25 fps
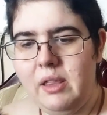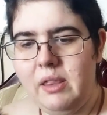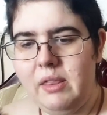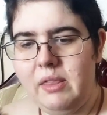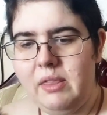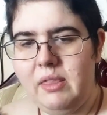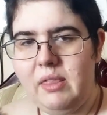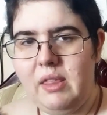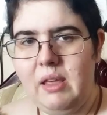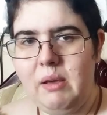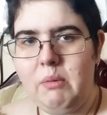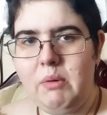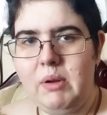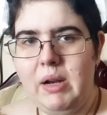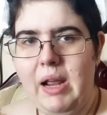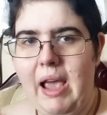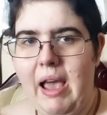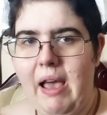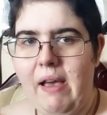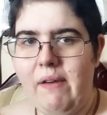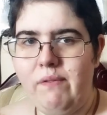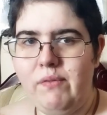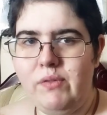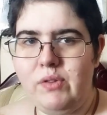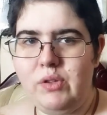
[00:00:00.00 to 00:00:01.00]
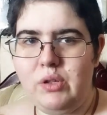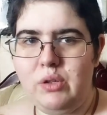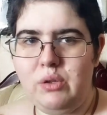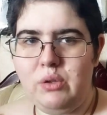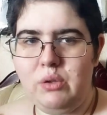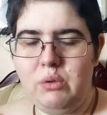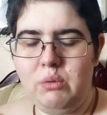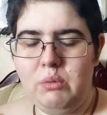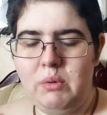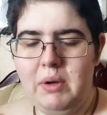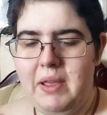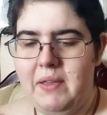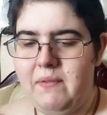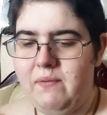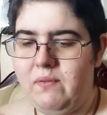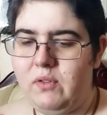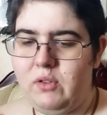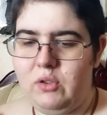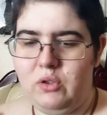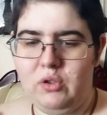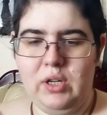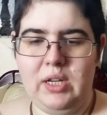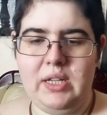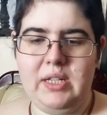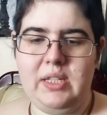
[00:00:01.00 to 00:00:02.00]
they would have to
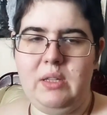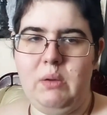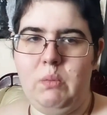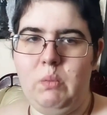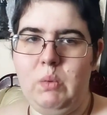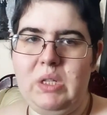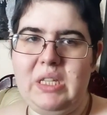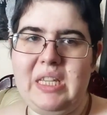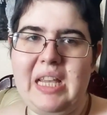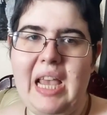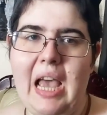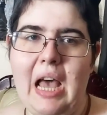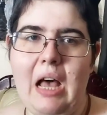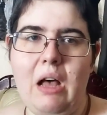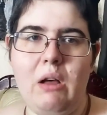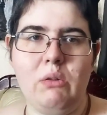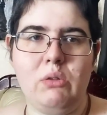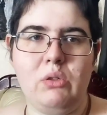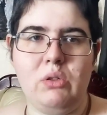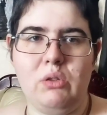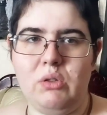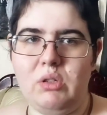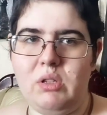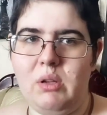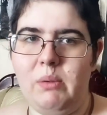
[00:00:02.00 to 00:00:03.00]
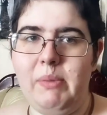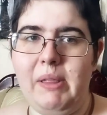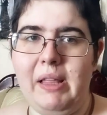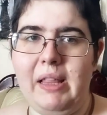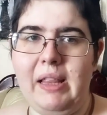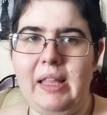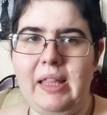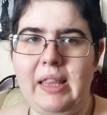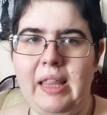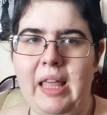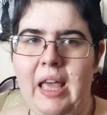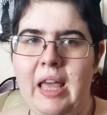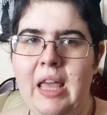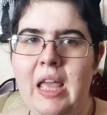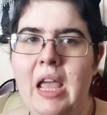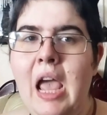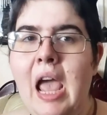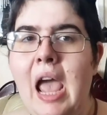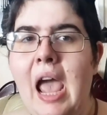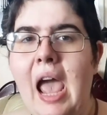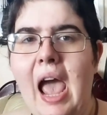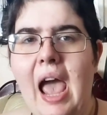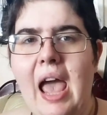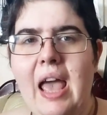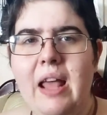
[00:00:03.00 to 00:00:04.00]
infiltrate someone's house or something like that.
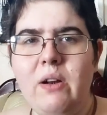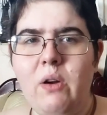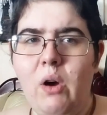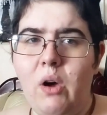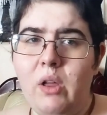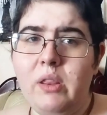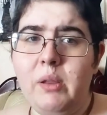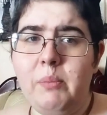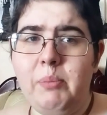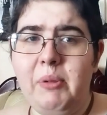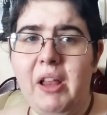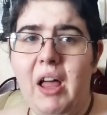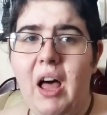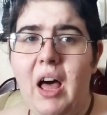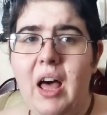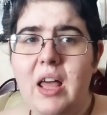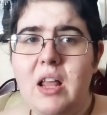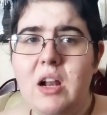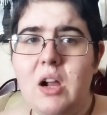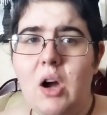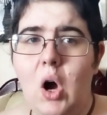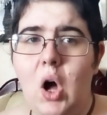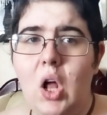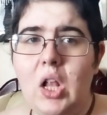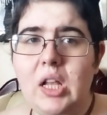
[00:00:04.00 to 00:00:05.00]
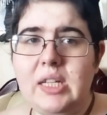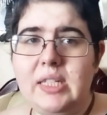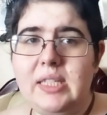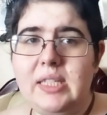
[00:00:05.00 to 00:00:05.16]
And on the plot, all it